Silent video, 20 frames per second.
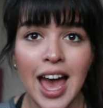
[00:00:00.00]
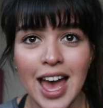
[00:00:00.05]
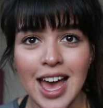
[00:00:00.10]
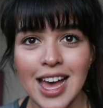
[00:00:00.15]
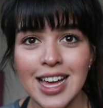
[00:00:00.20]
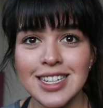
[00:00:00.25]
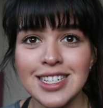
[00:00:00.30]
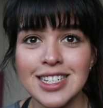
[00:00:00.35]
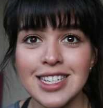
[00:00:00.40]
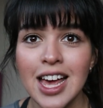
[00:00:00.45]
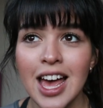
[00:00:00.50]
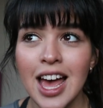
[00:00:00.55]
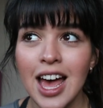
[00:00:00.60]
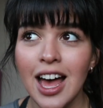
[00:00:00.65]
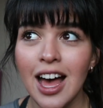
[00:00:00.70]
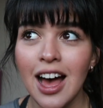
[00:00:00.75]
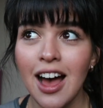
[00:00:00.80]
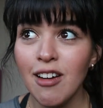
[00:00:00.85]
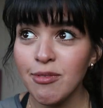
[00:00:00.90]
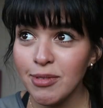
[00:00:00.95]
and
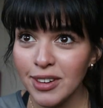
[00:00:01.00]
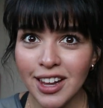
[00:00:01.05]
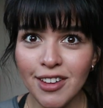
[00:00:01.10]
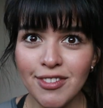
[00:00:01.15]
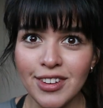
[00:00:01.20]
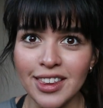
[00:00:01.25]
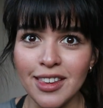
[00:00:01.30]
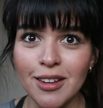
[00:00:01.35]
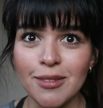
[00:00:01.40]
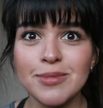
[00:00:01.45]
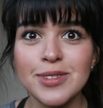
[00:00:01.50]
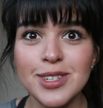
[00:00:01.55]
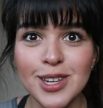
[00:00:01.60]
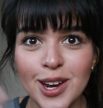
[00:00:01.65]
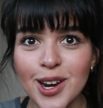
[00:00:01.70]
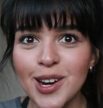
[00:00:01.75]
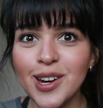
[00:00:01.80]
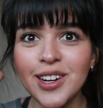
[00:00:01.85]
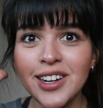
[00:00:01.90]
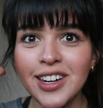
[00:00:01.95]
I've been loving them.
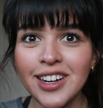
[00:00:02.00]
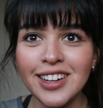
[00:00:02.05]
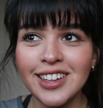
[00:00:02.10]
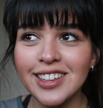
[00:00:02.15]
So